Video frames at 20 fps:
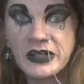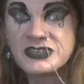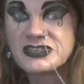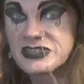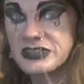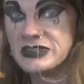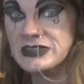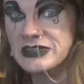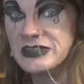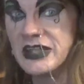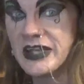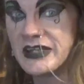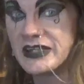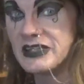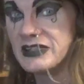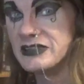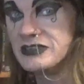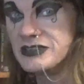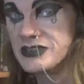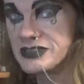was still in
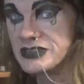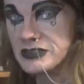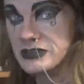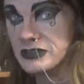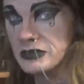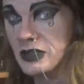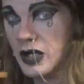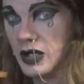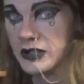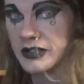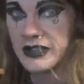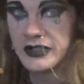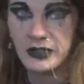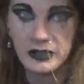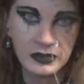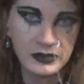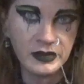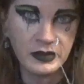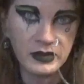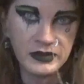leggings and long
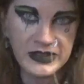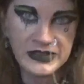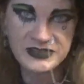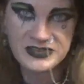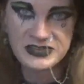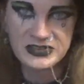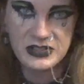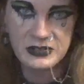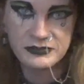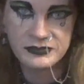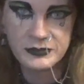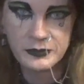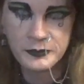hair and all that stuff.